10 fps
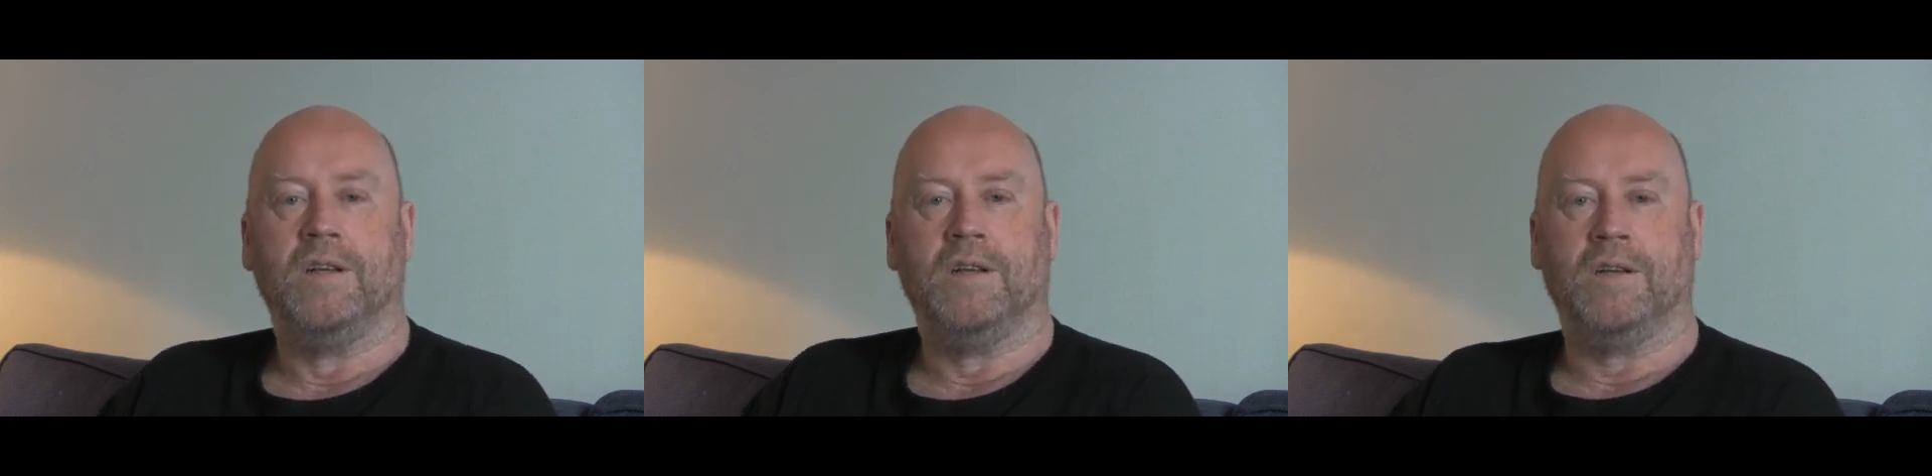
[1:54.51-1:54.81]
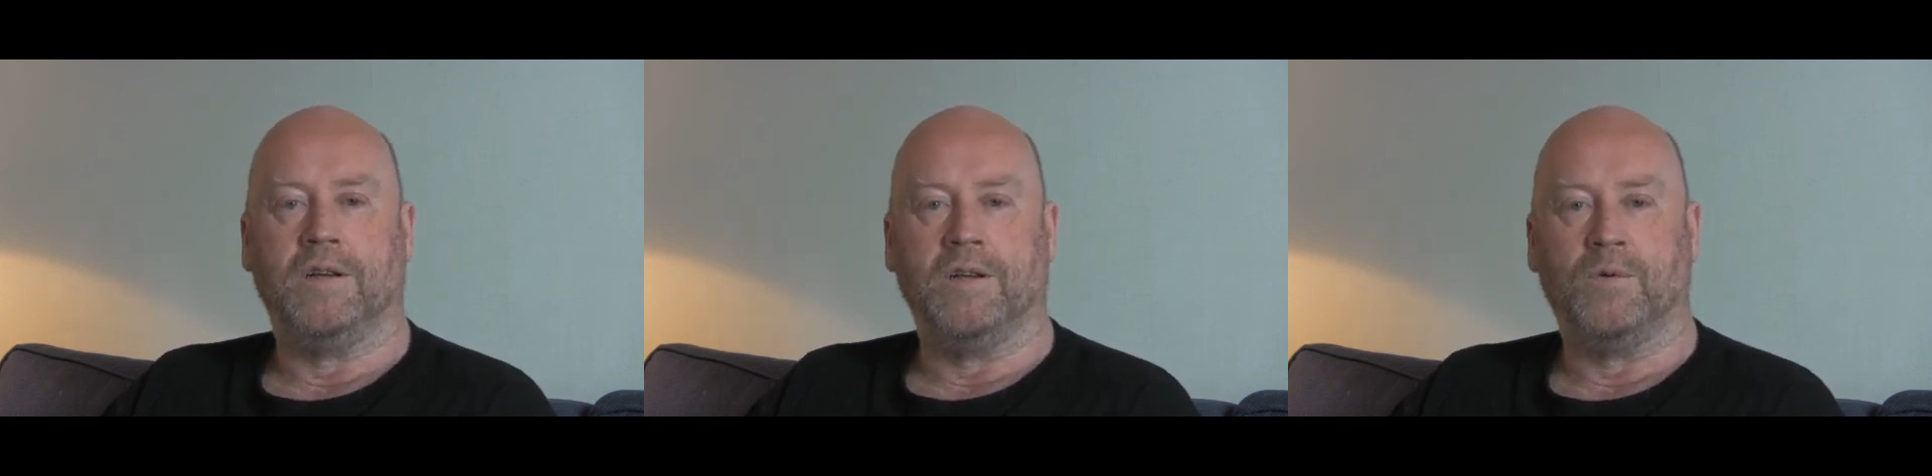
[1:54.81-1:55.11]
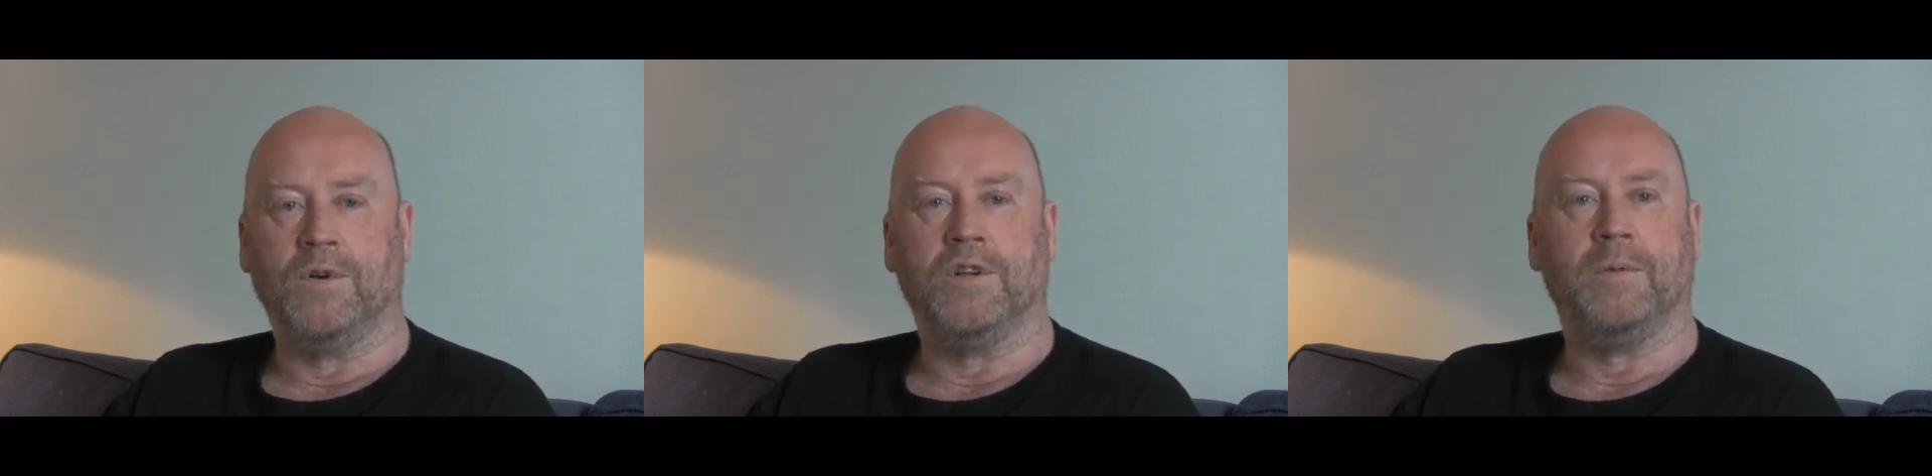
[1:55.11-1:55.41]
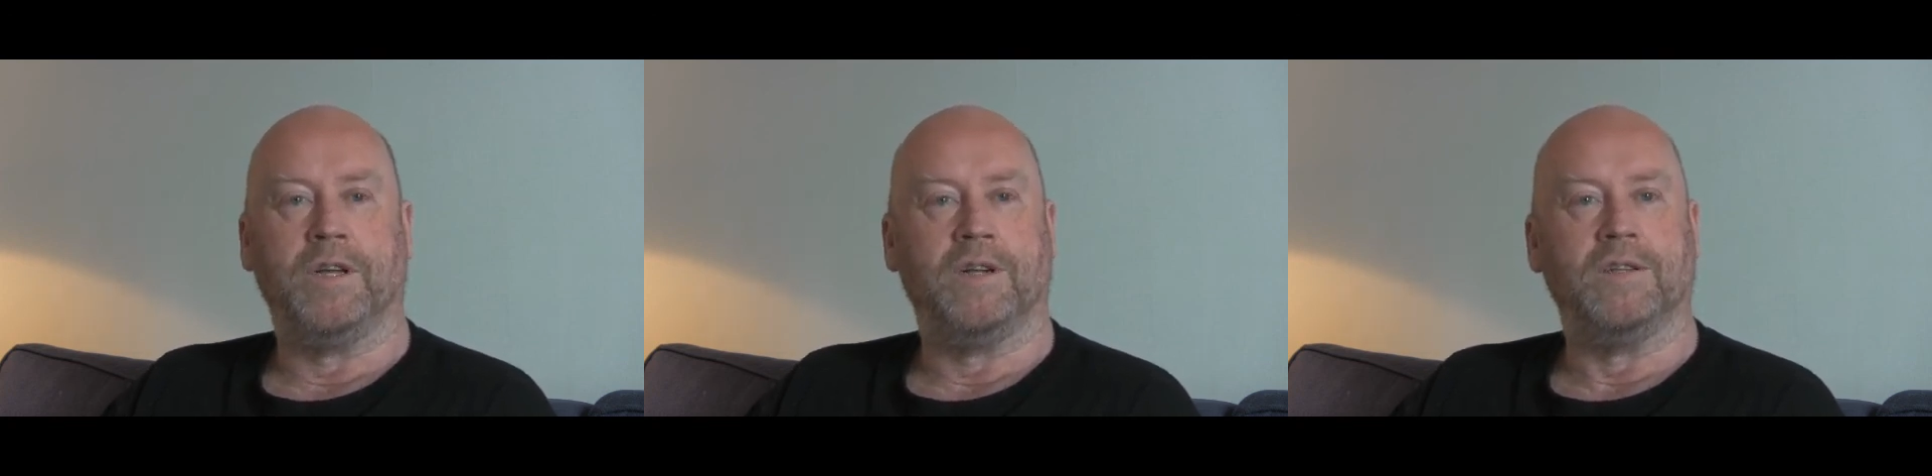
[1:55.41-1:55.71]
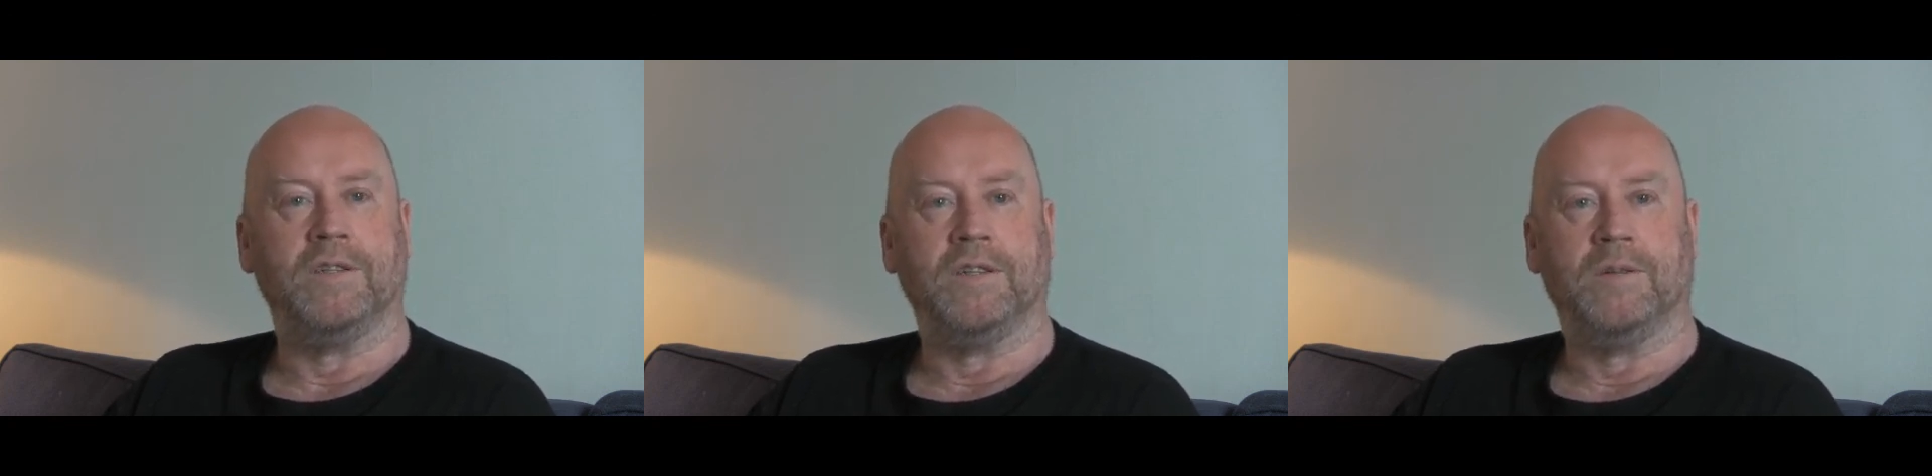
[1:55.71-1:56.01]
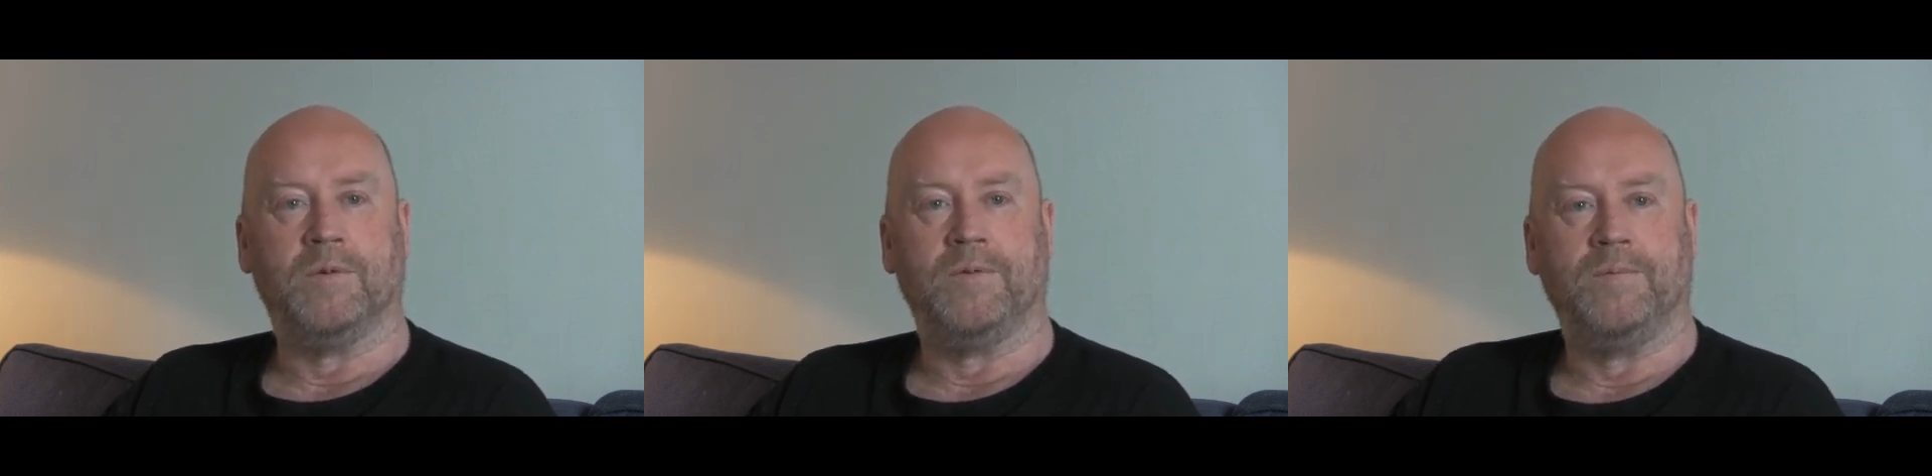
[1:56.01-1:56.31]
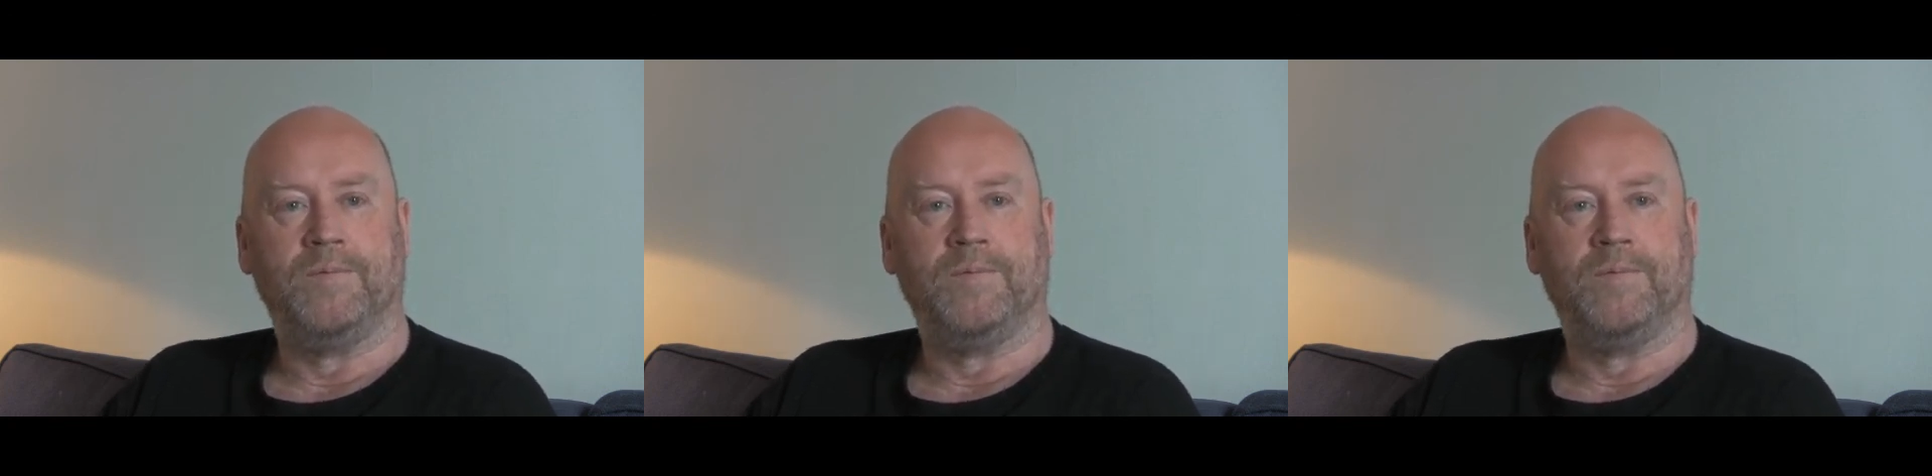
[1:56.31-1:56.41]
in order to make it accessible?